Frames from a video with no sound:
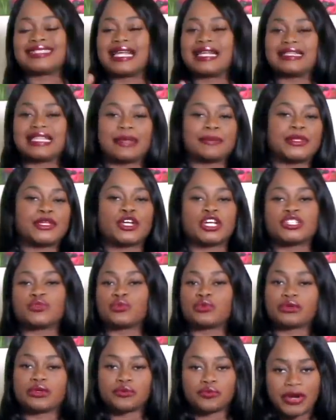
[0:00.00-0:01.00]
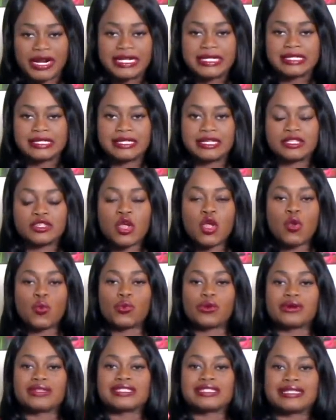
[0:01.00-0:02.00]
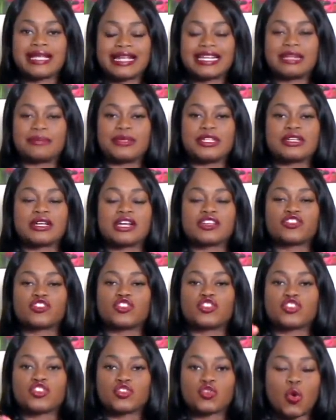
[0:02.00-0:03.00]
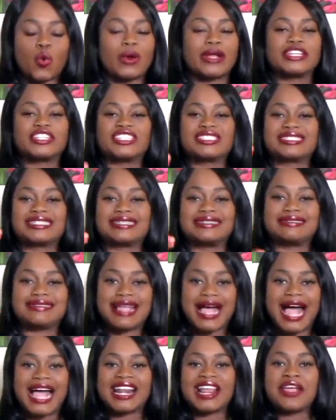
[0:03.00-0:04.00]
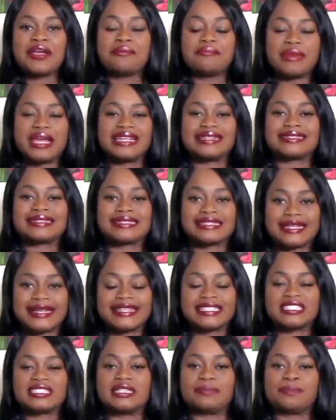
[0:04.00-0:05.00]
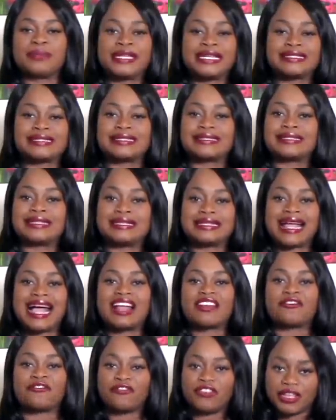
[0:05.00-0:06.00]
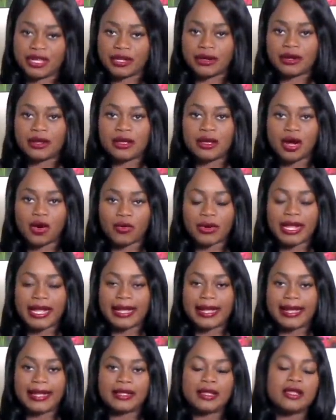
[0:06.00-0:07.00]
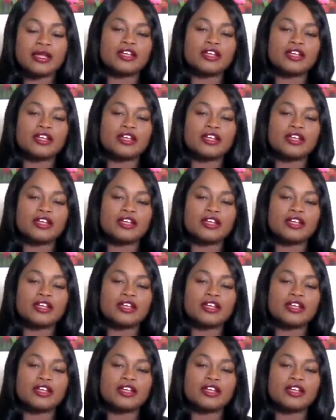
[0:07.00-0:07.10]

saying that because we a racist. We're saying it because the story just did not make sense. The pieces did not fit okay